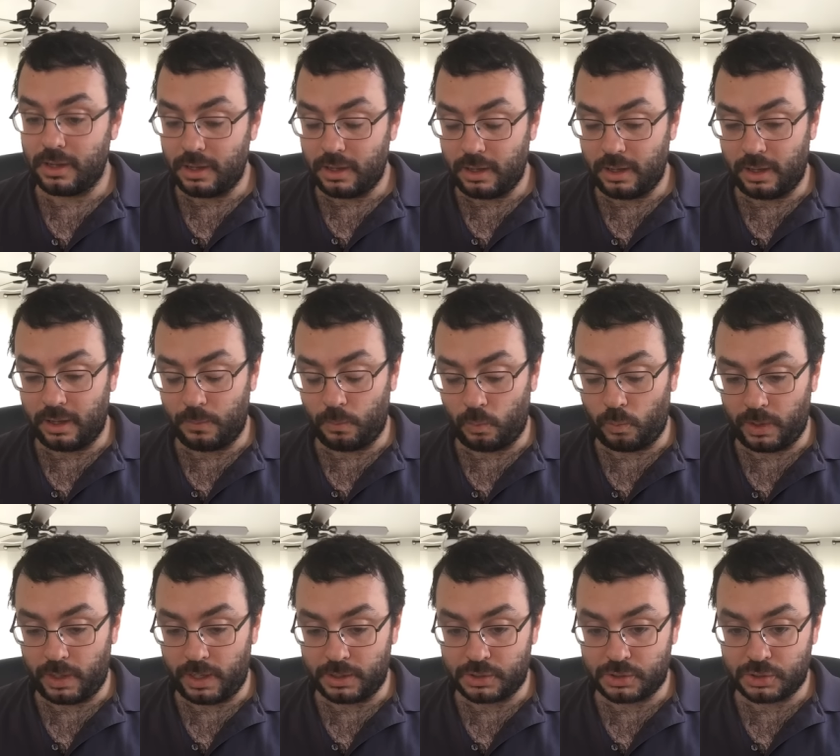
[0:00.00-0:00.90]
in
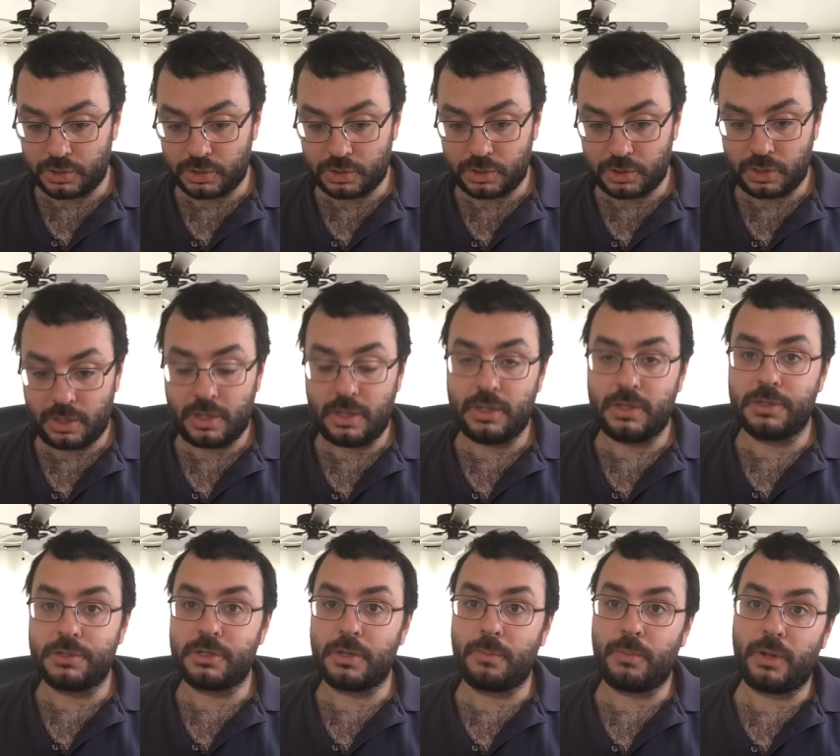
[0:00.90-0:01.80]
which
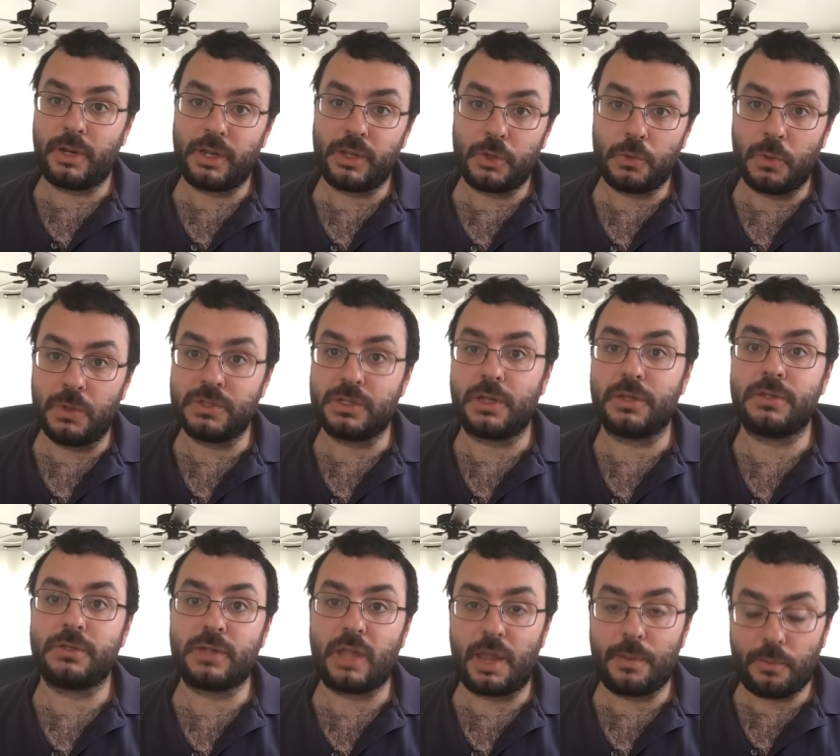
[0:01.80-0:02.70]
somebody who is
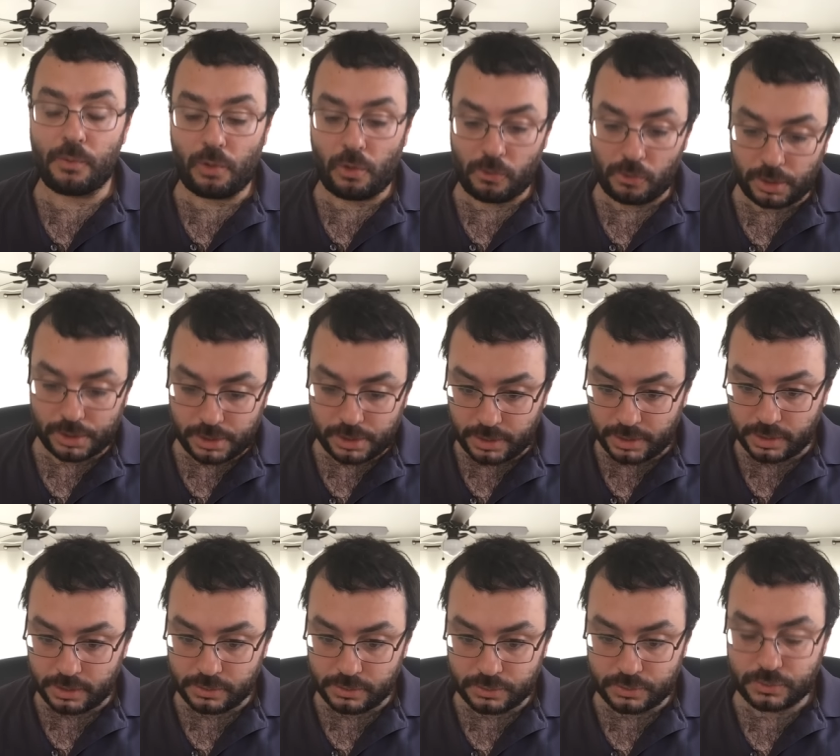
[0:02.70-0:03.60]
unstable or
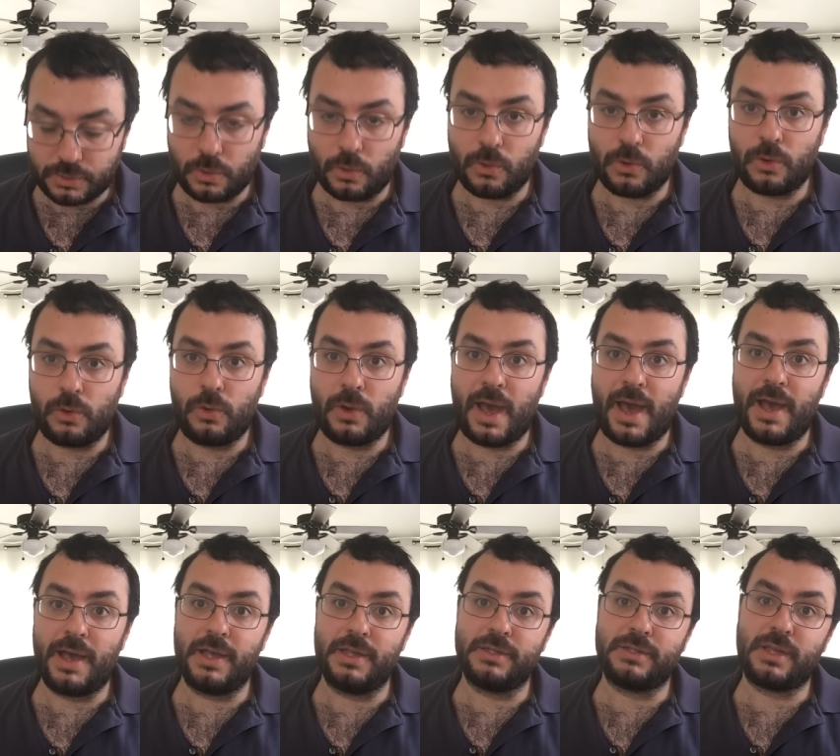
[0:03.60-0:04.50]
unhinged or who
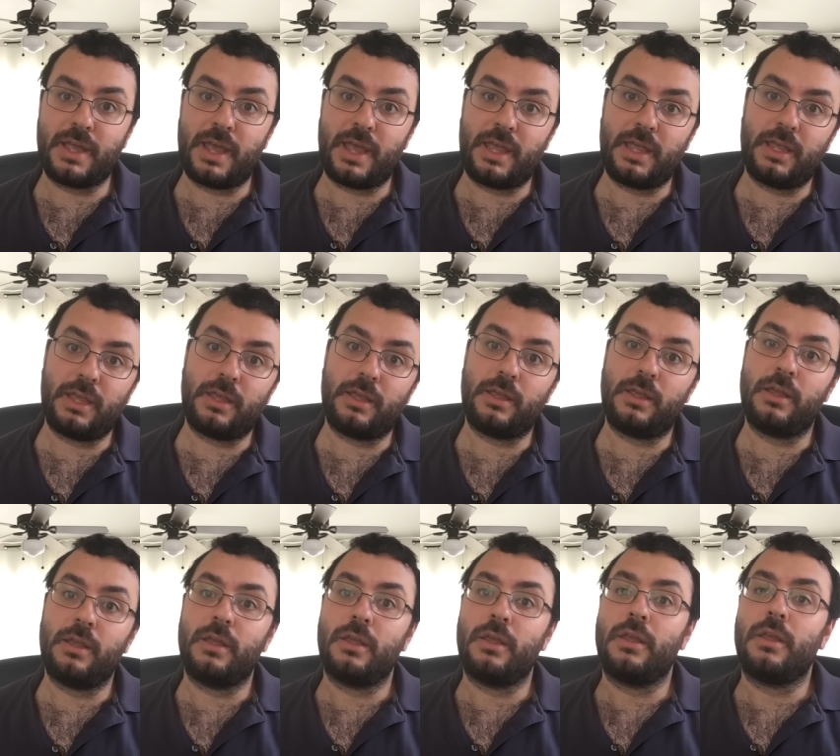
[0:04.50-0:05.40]
has a
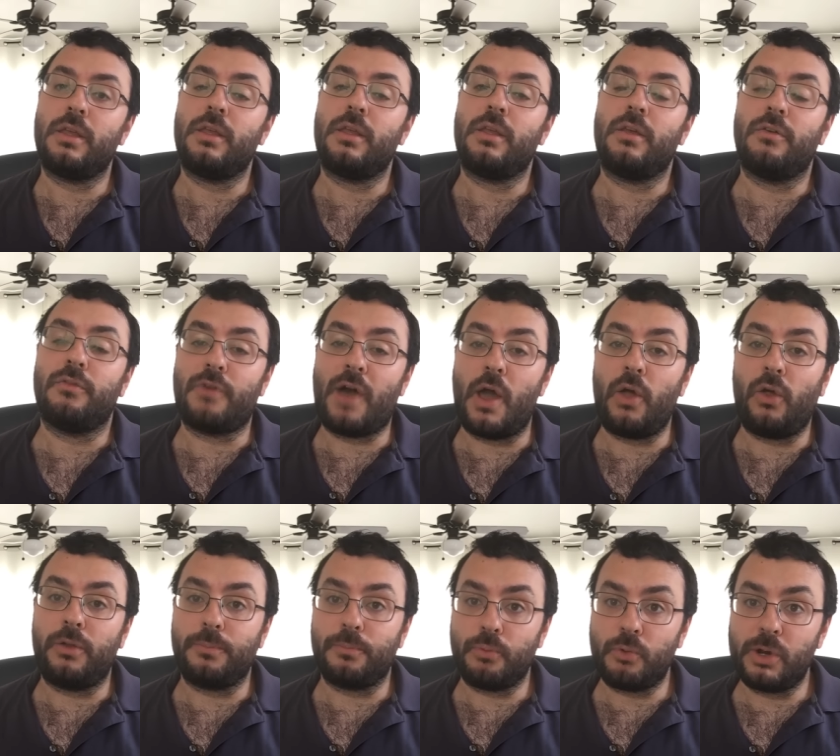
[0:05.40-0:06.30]

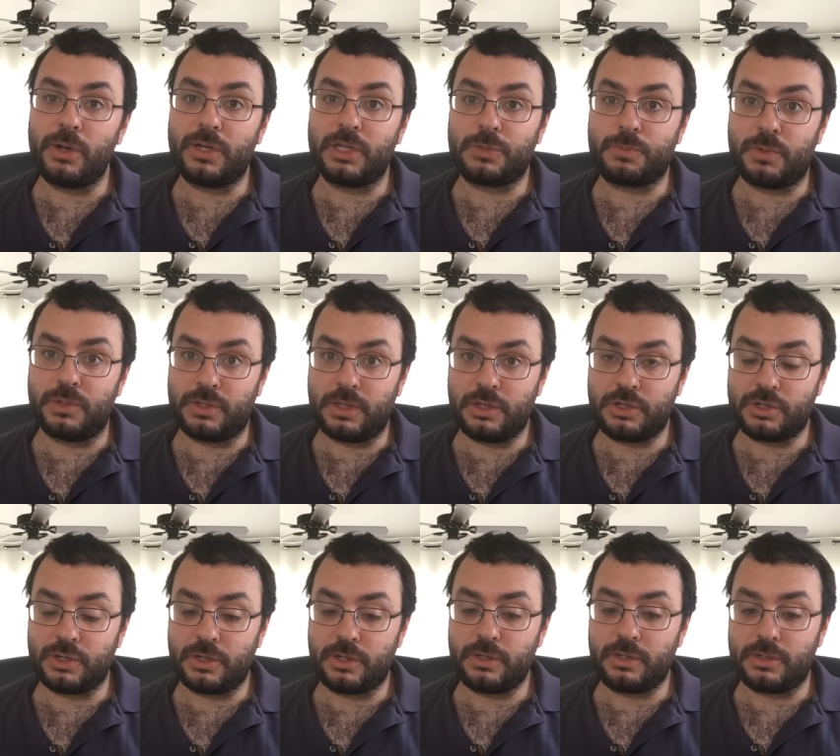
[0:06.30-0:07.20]
violent
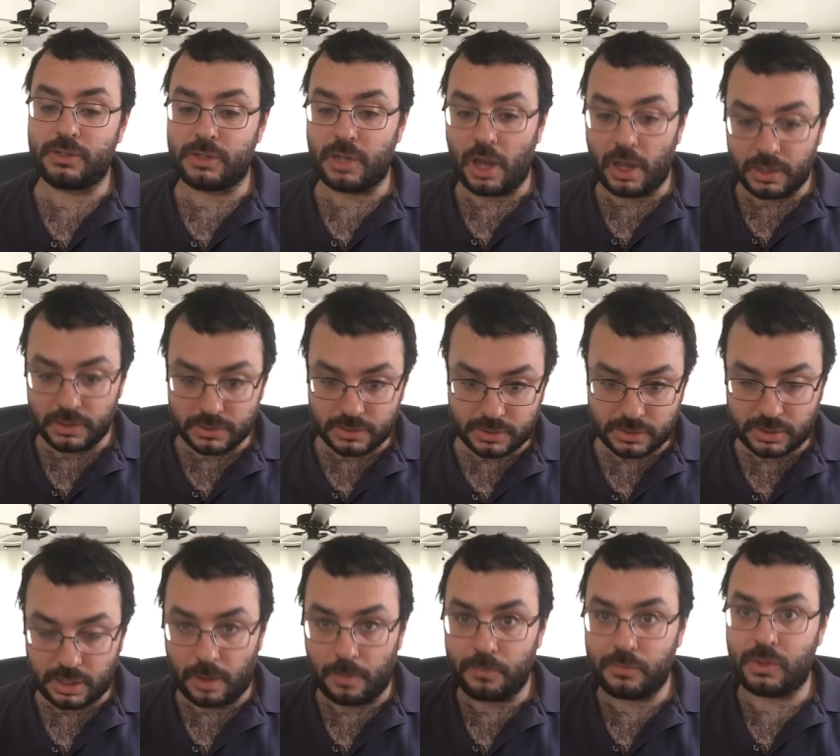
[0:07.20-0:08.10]
predisposition does
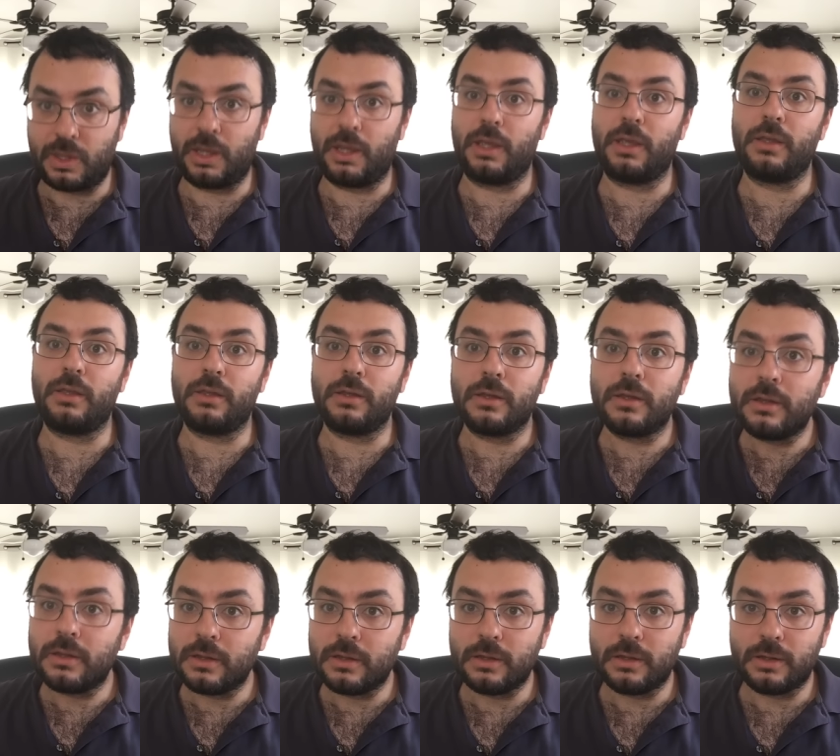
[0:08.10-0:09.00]
something
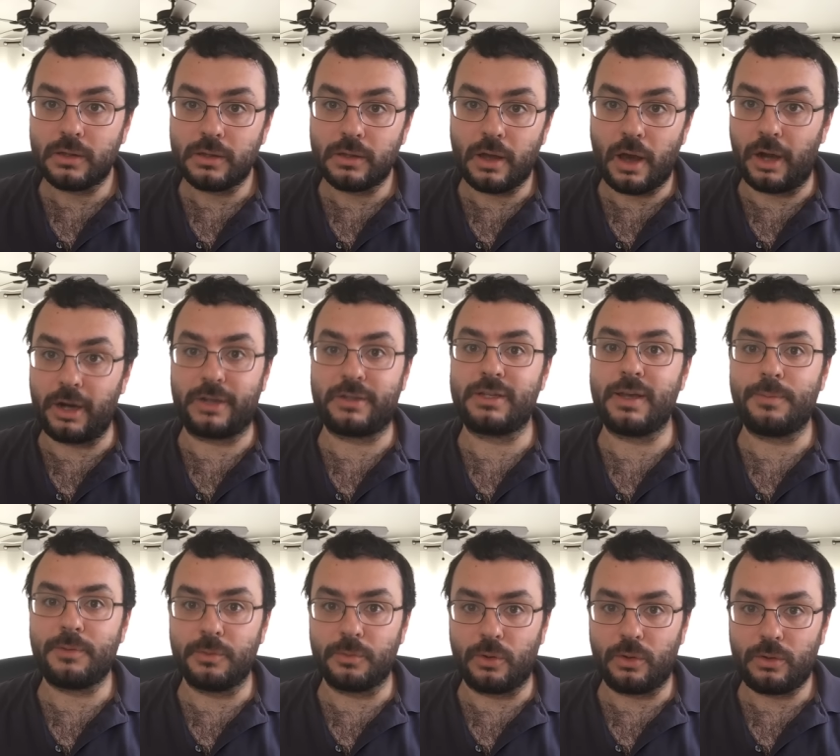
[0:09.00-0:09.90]

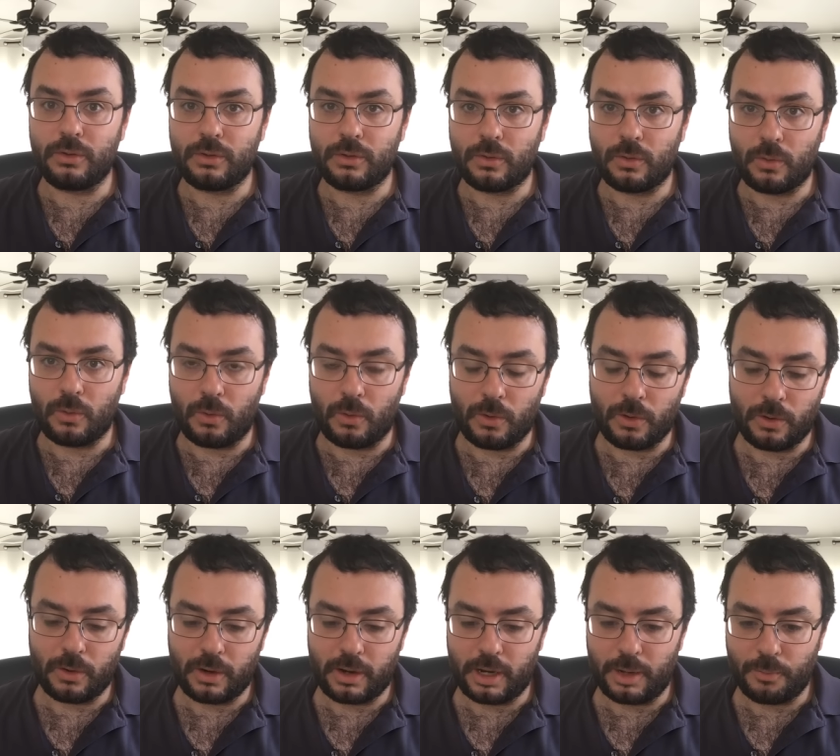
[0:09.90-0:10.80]
unacceptable
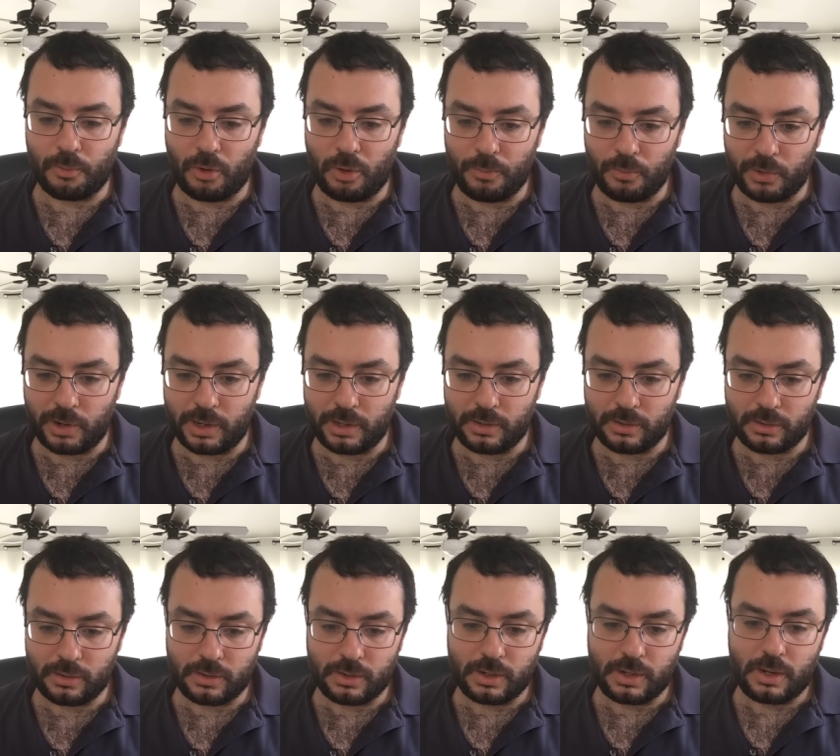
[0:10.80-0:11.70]
or inappropriate
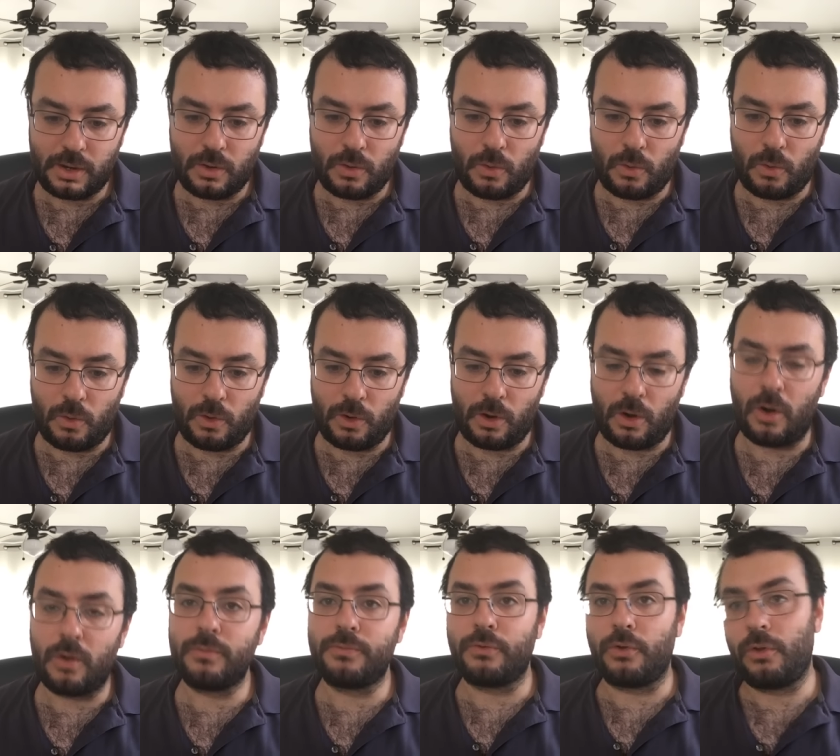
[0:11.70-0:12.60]
or
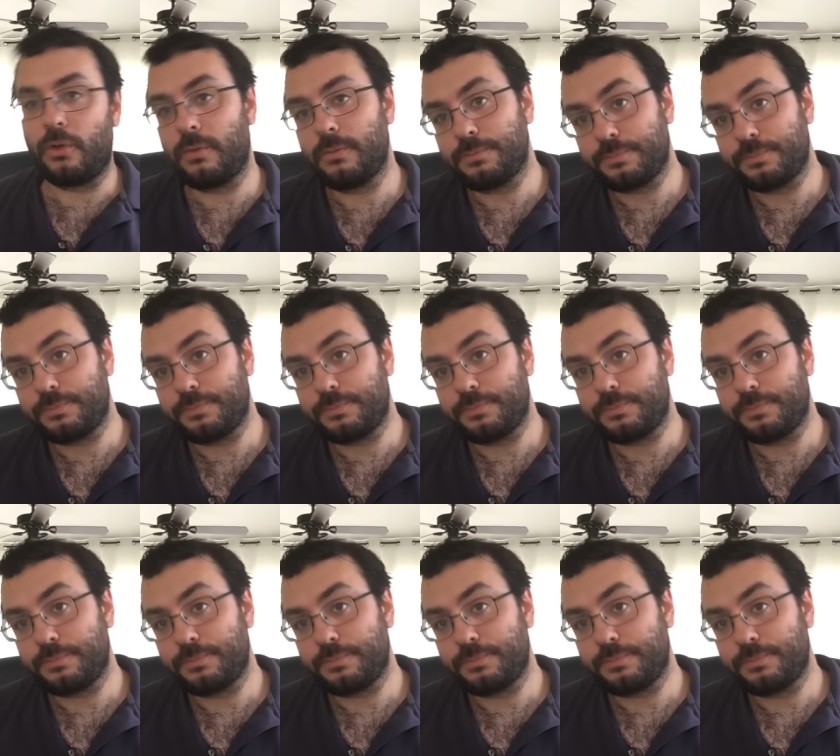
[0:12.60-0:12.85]
harmful.